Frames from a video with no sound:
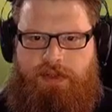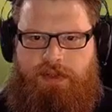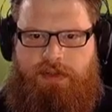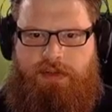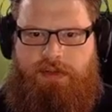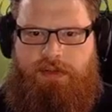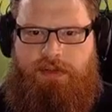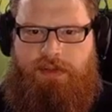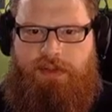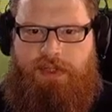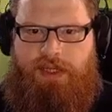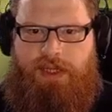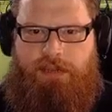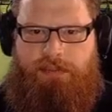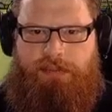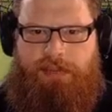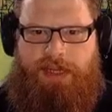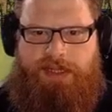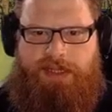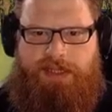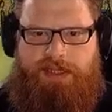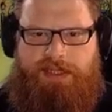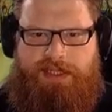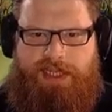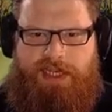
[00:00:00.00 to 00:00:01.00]
Look how
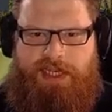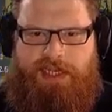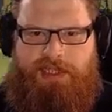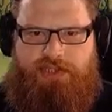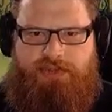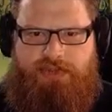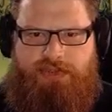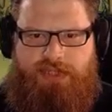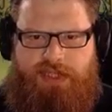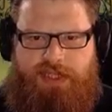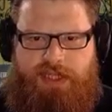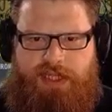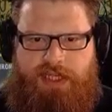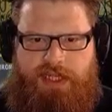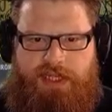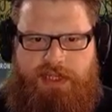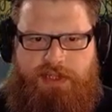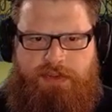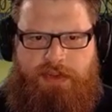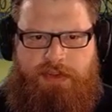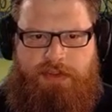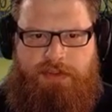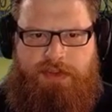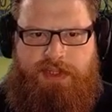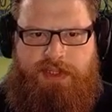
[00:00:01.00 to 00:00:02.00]
bad the texture is on that
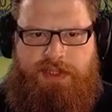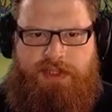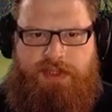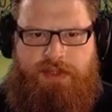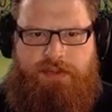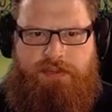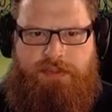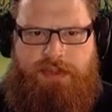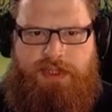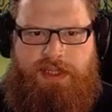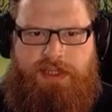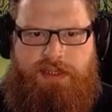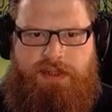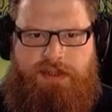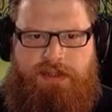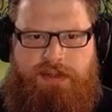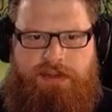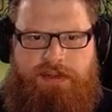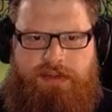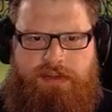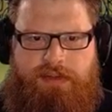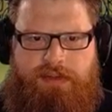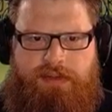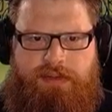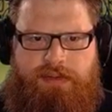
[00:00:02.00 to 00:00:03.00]
as well when you zoomed in.
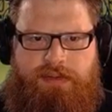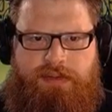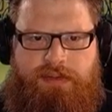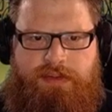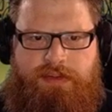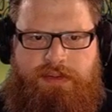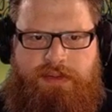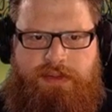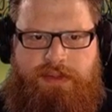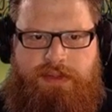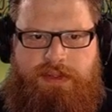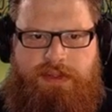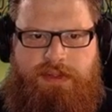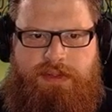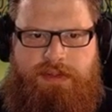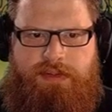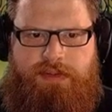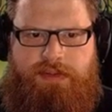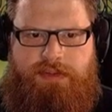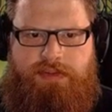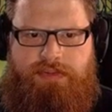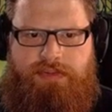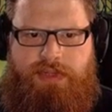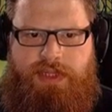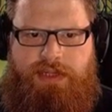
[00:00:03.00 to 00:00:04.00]

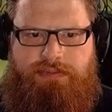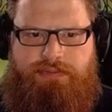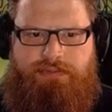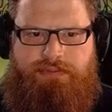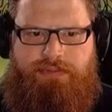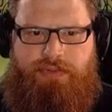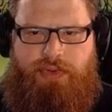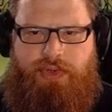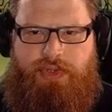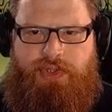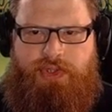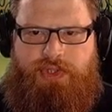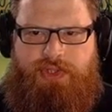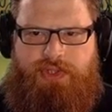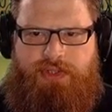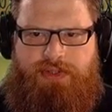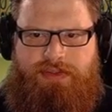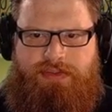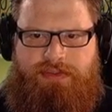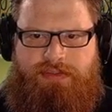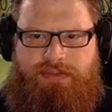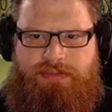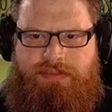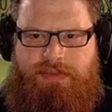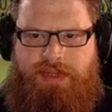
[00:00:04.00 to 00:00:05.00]
It's really rushed,
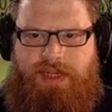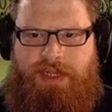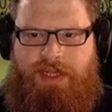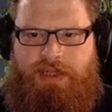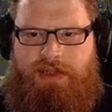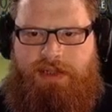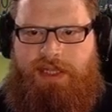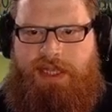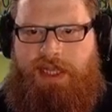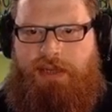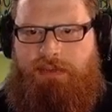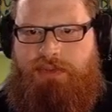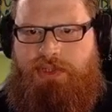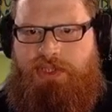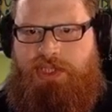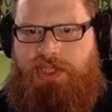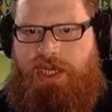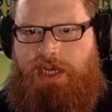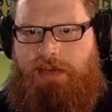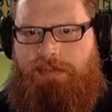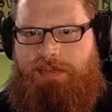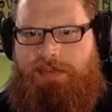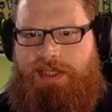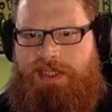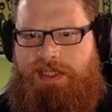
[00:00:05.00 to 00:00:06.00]
and look how
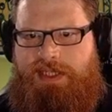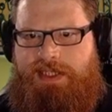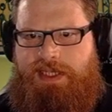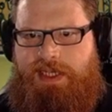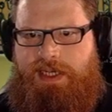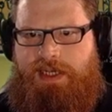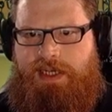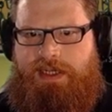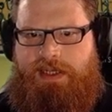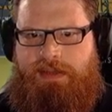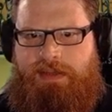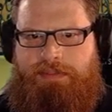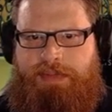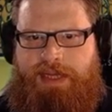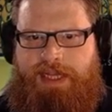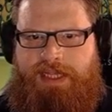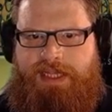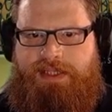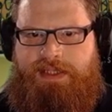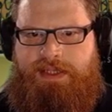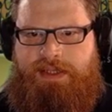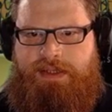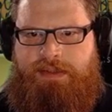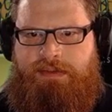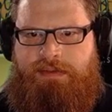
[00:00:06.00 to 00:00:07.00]
sharp these are compared
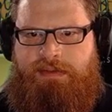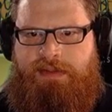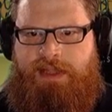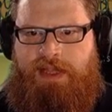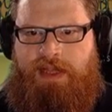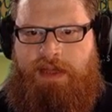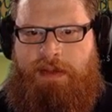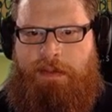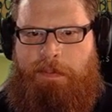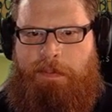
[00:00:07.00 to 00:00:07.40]
to that.